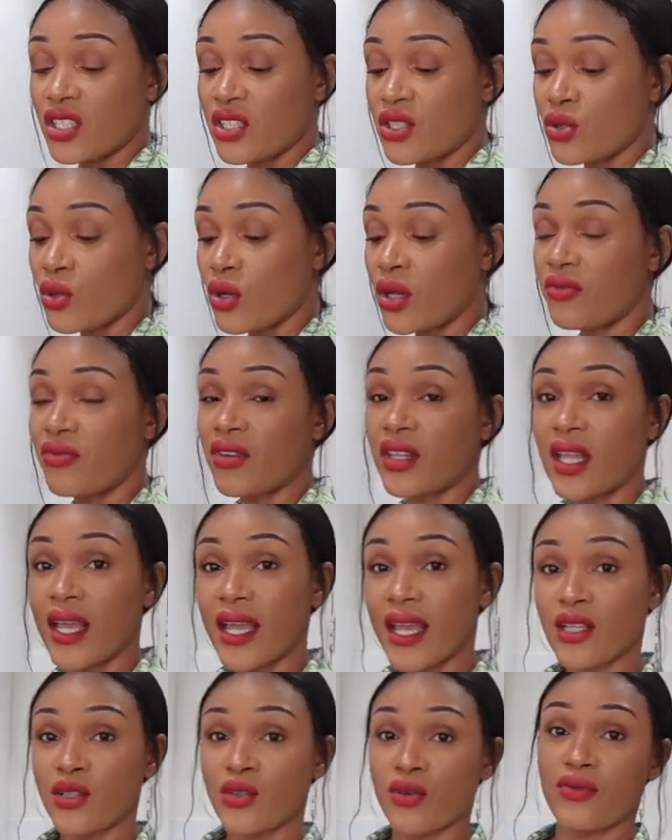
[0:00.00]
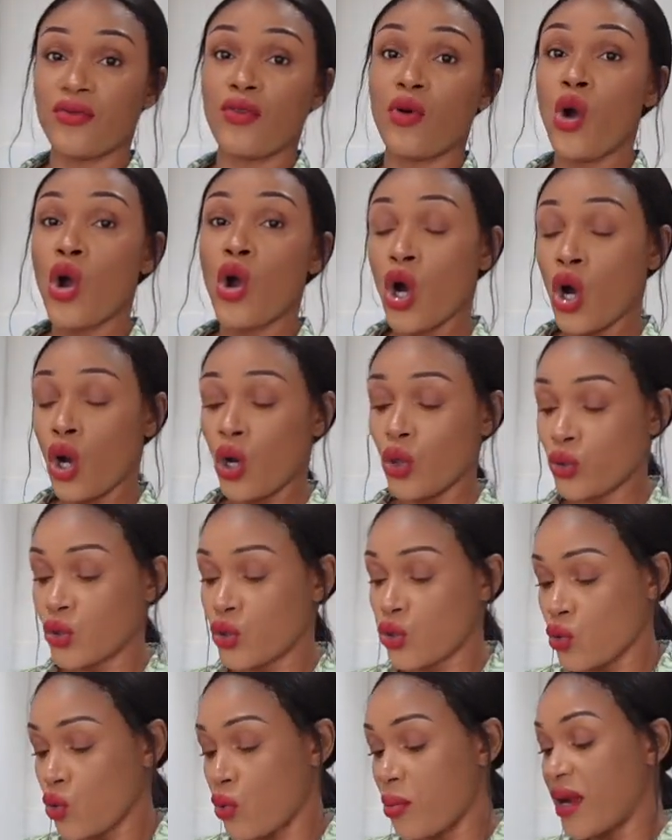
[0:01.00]
It's not even the end of
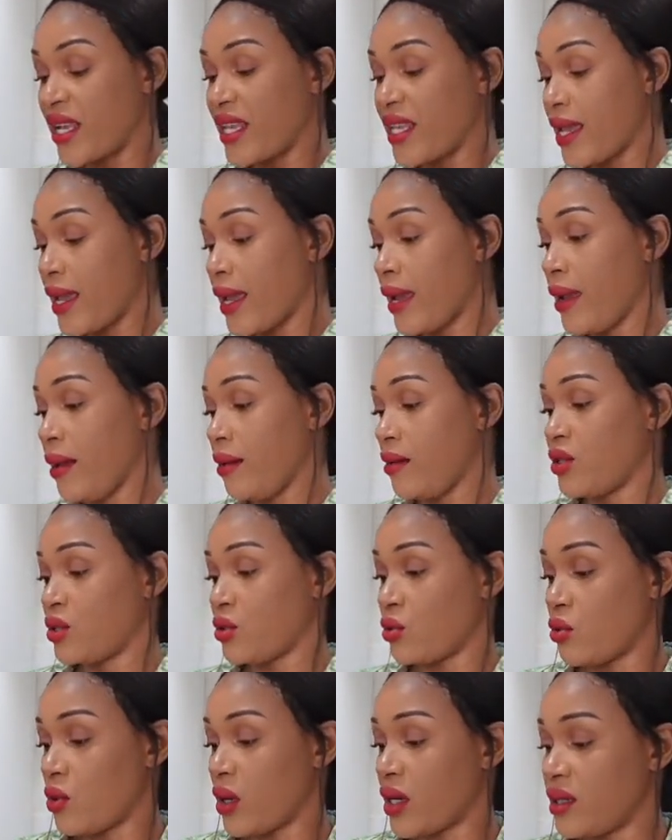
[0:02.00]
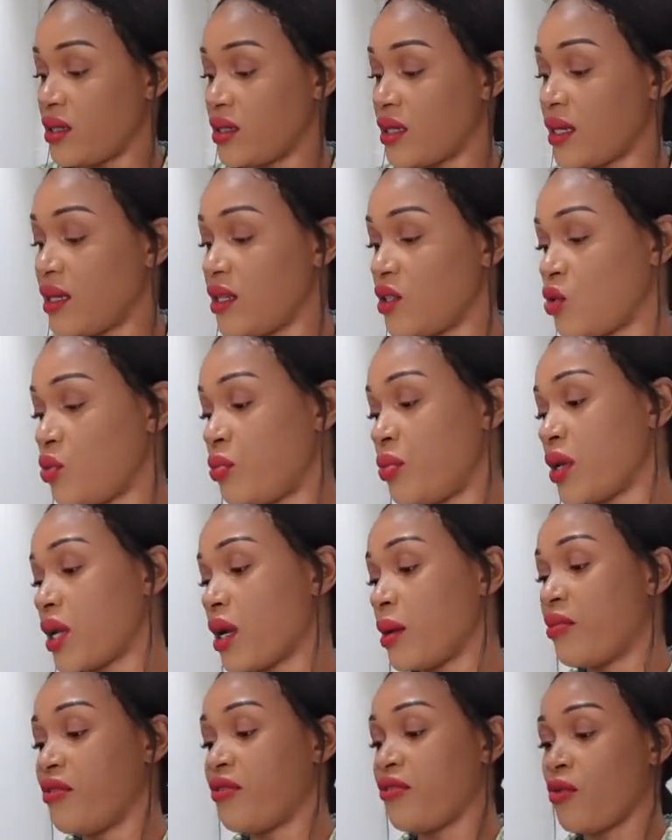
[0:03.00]
October yet, so I decided to pick
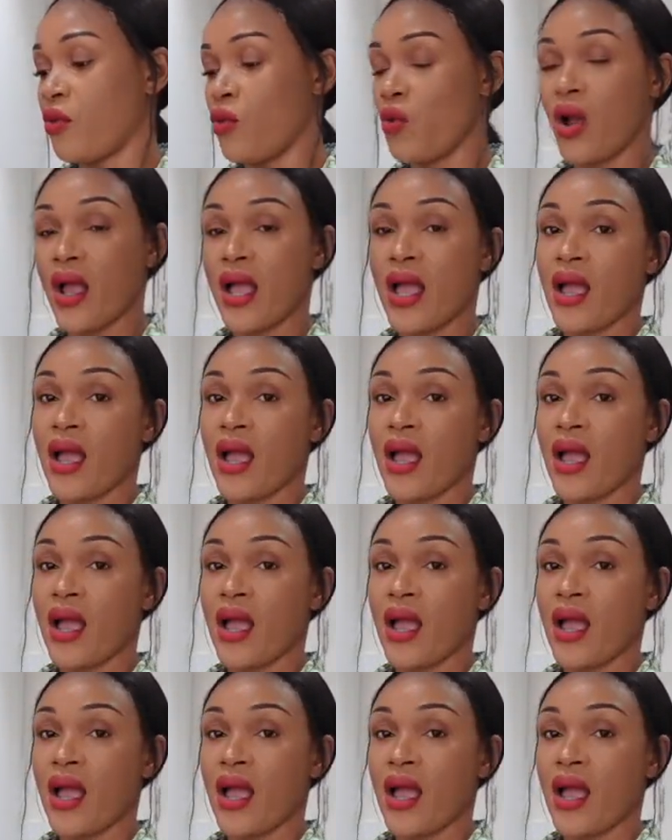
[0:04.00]
up four.